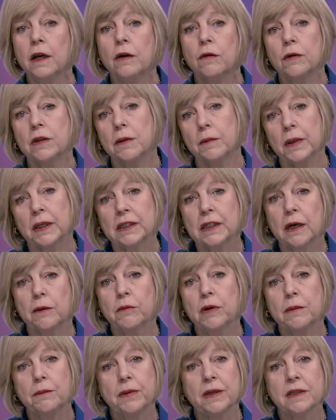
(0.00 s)
with the
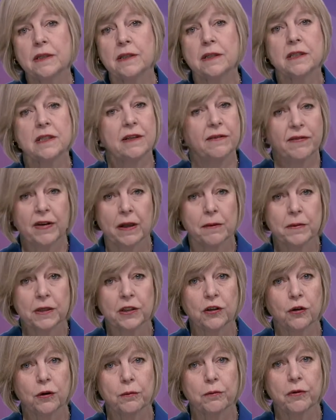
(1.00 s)
Montgomery Business Development
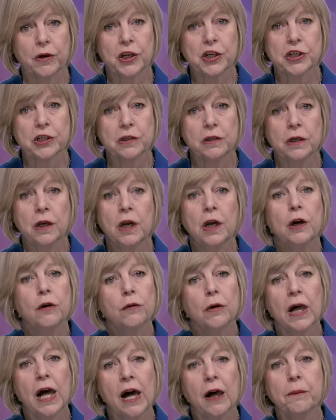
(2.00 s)
Corporation
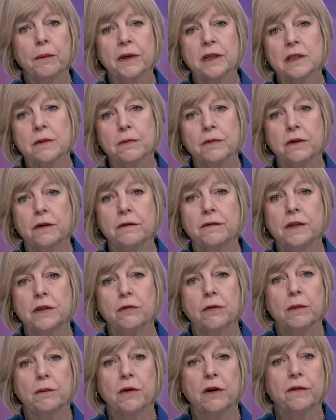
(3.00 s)
will help us move to
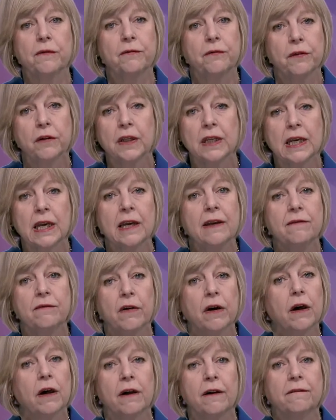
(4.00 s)
a more fully
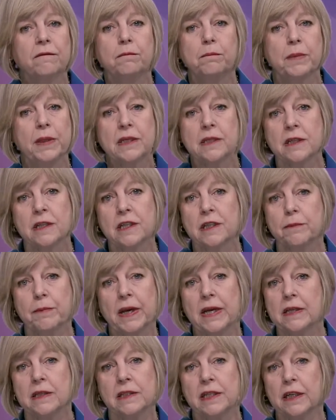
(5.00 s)
evolved
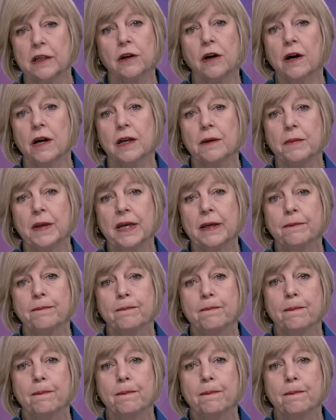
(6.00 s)
business-based economy.